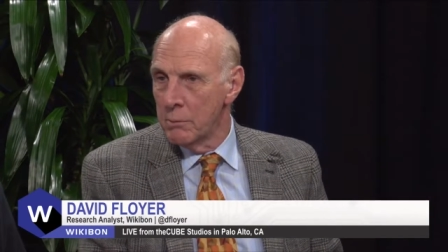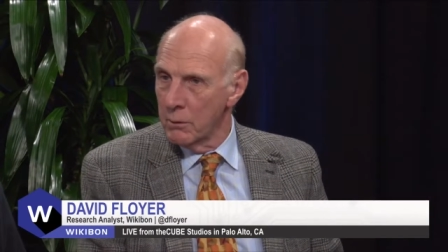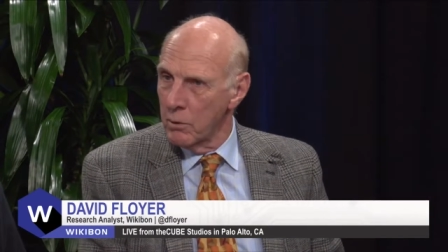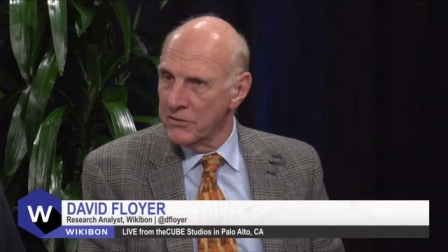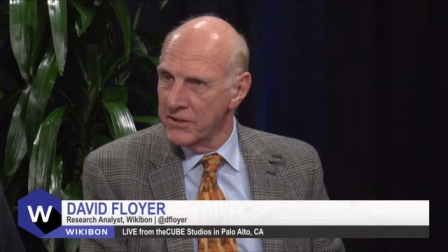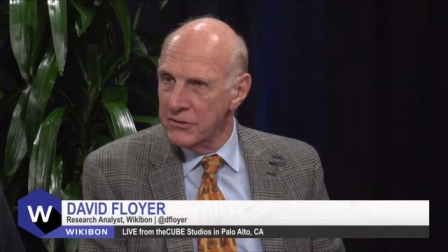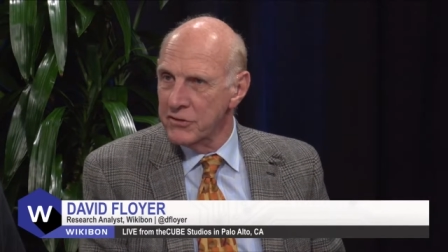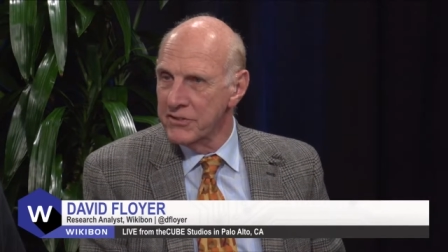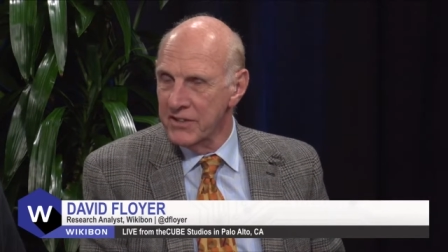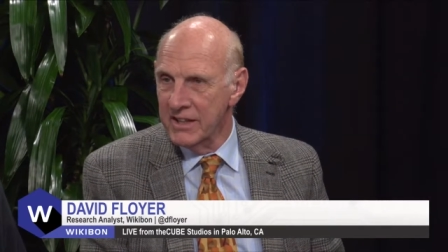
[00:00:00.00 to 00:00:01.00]
But what's
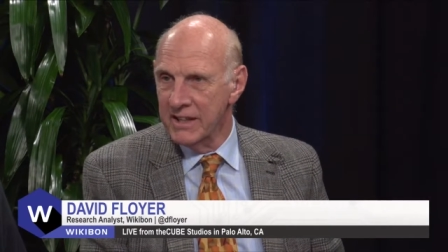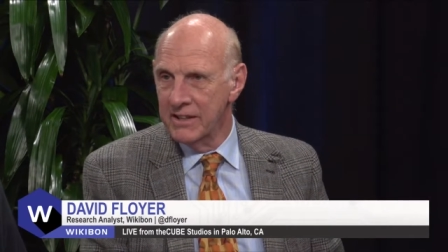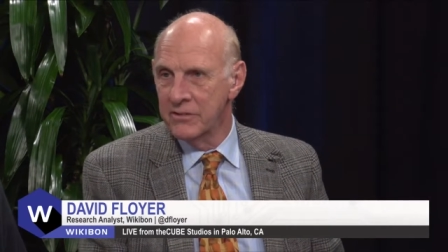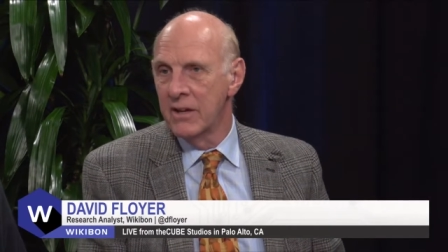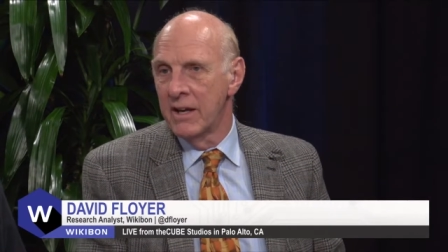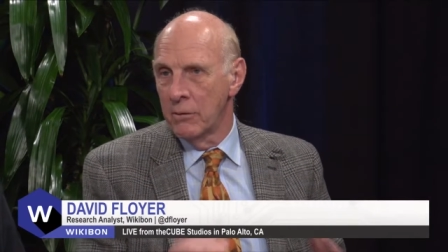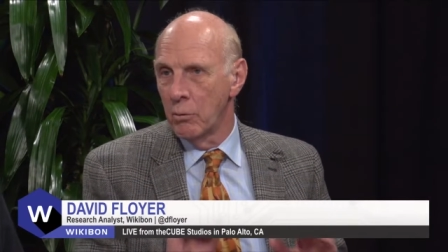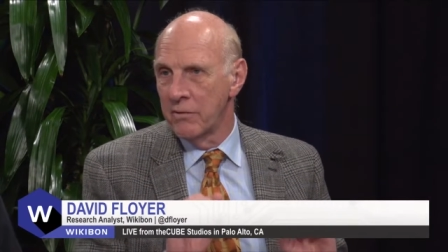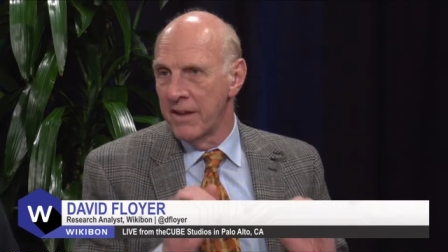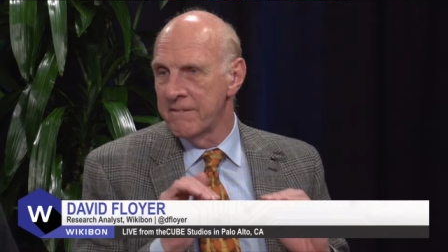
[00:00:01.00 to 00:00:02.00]
interesting is
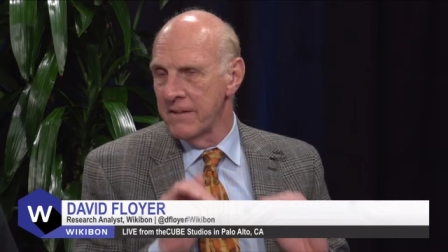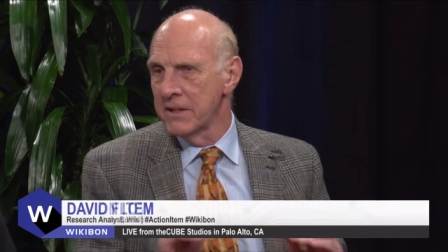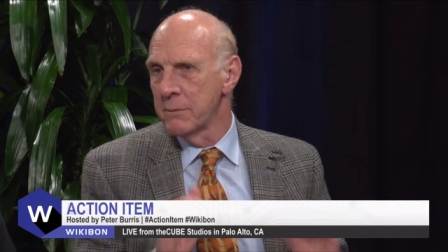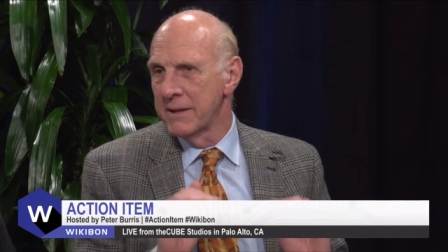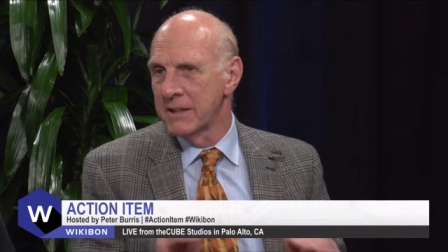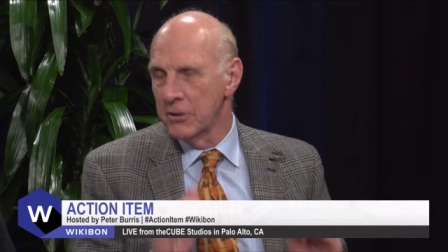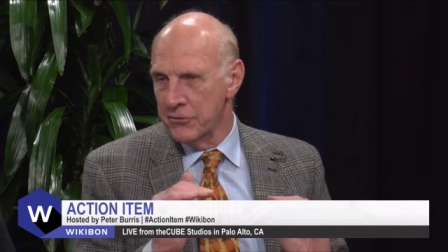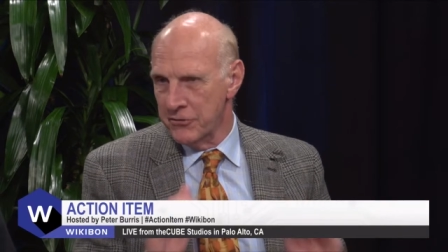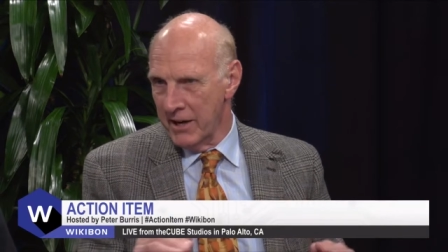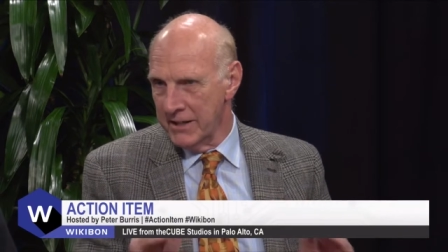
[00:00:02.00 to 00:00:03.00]
their fundamental
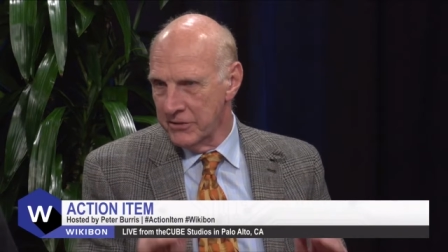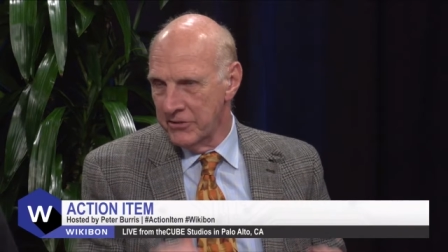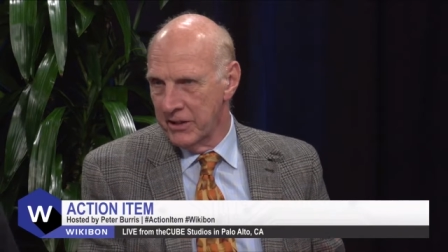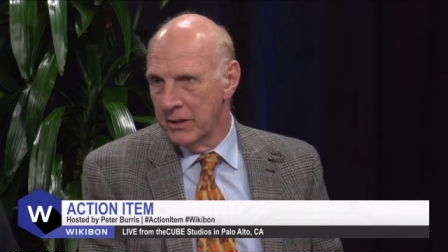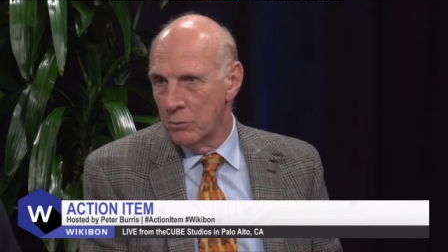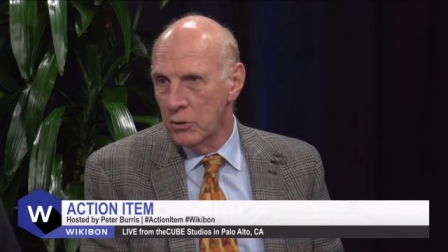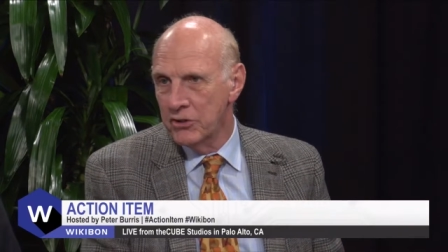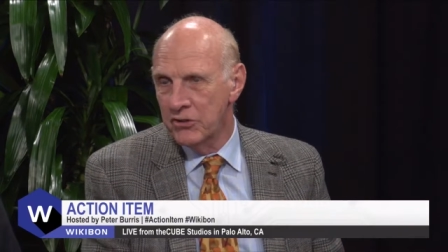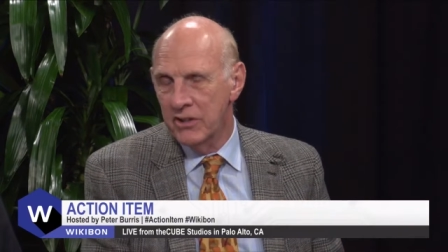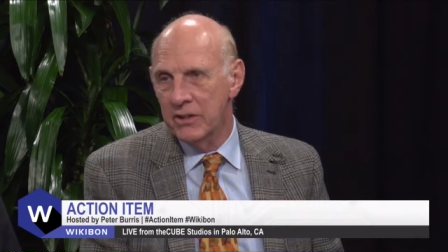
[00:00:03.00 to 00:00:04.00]
strategy,
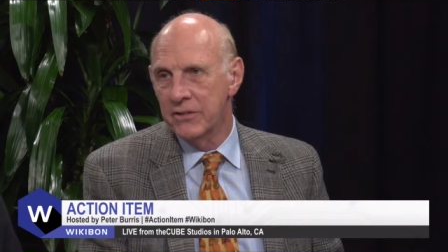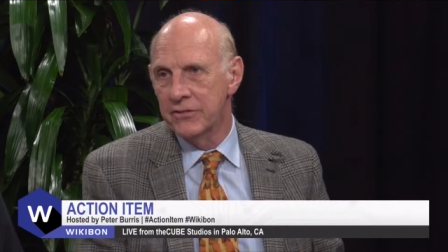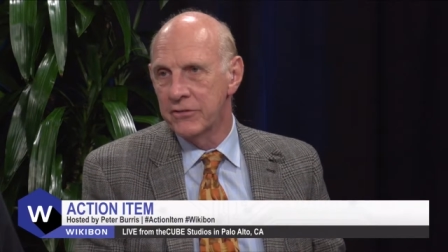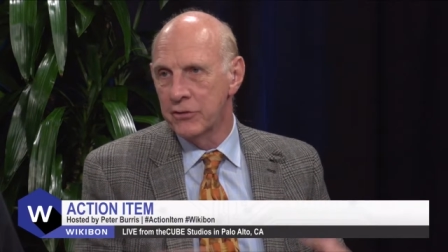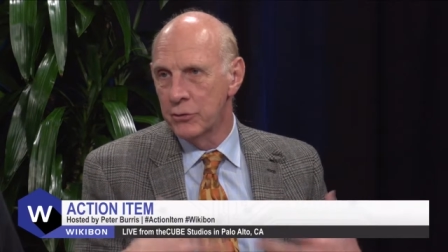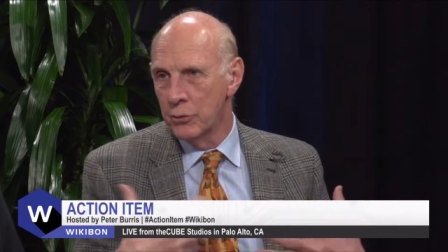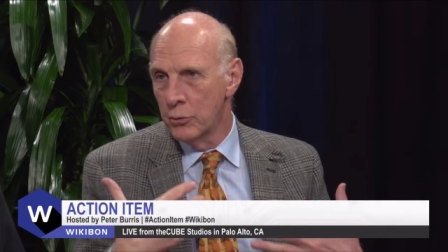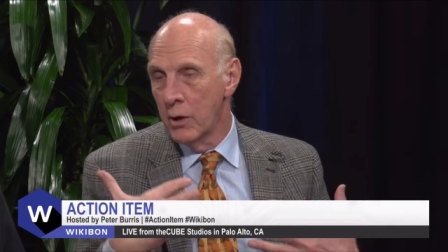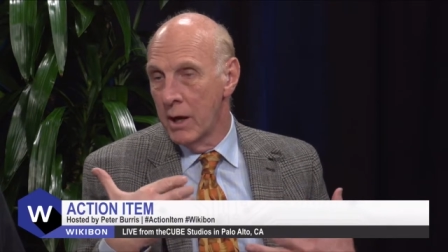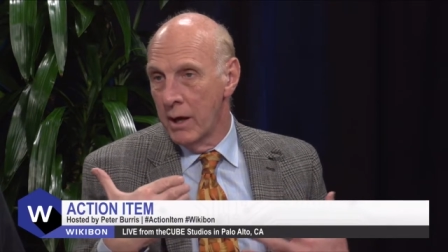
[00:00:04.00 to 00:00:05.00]
which is
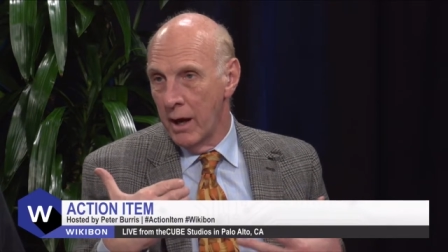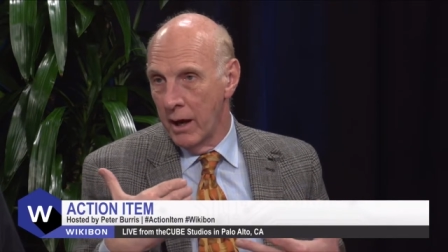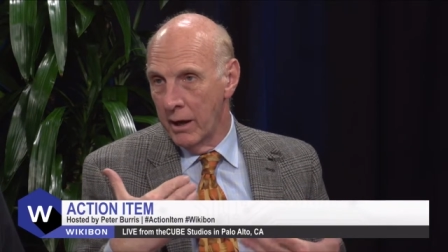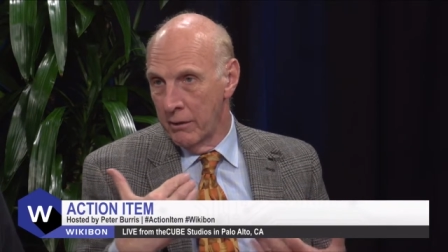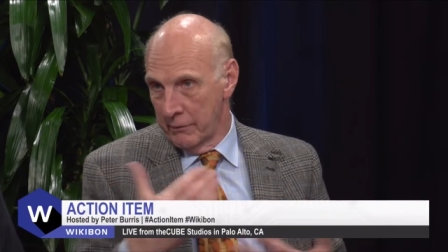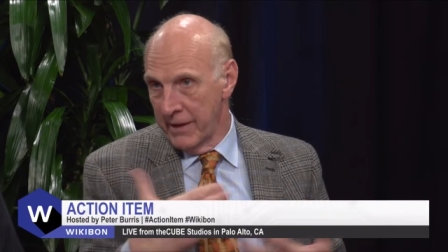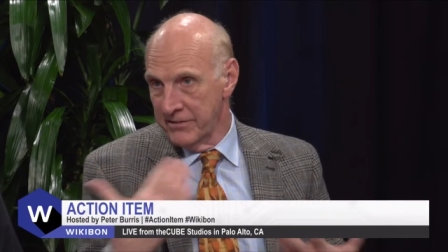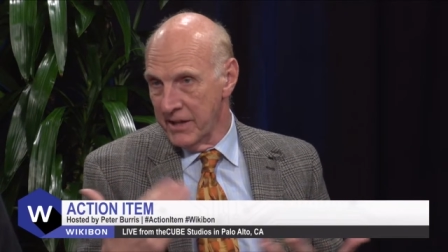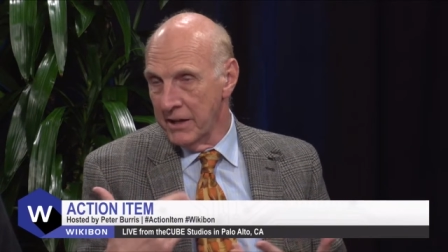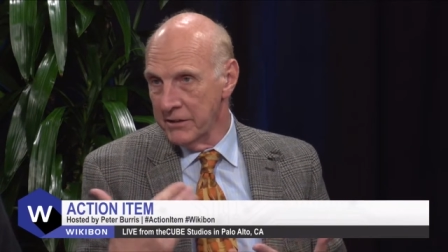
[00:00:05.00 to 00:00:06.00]
to, uh, they
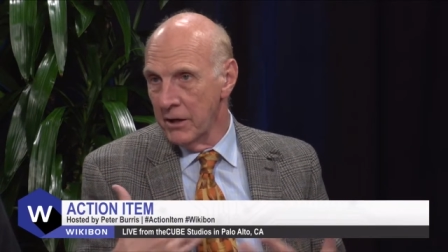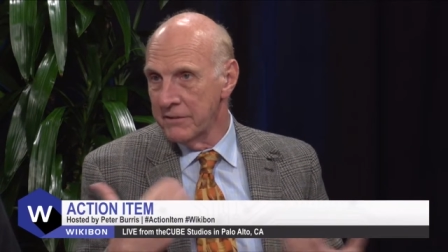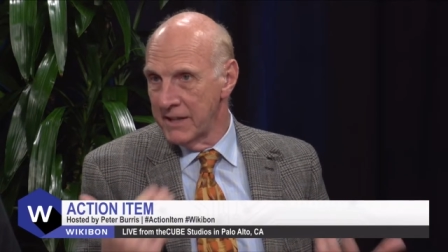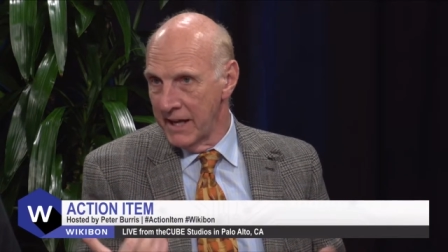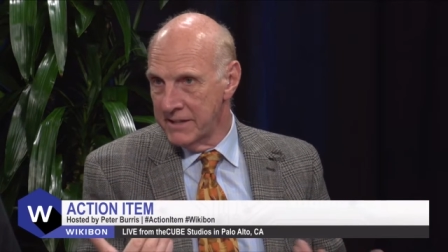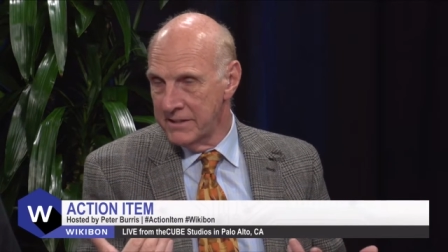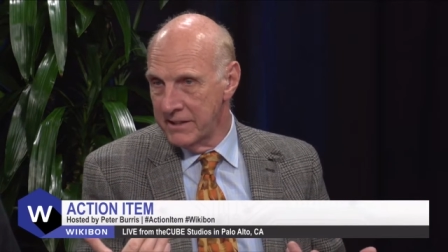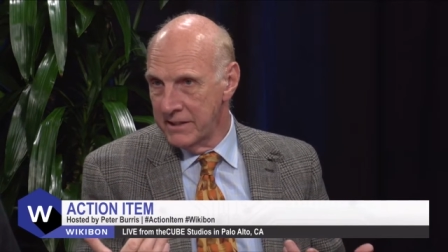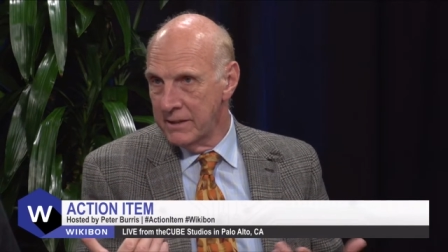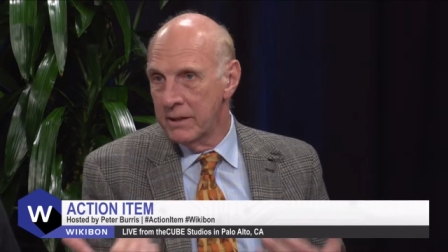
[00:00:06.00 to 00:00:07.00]
started off in
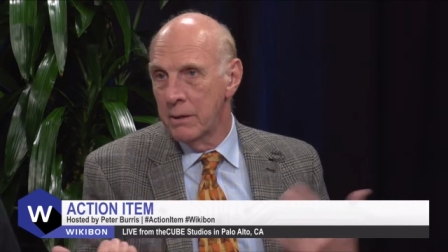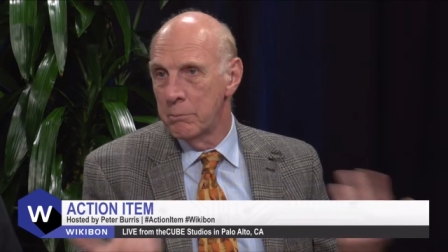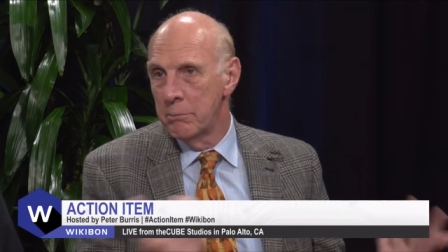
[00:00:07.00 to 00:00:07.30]
IT,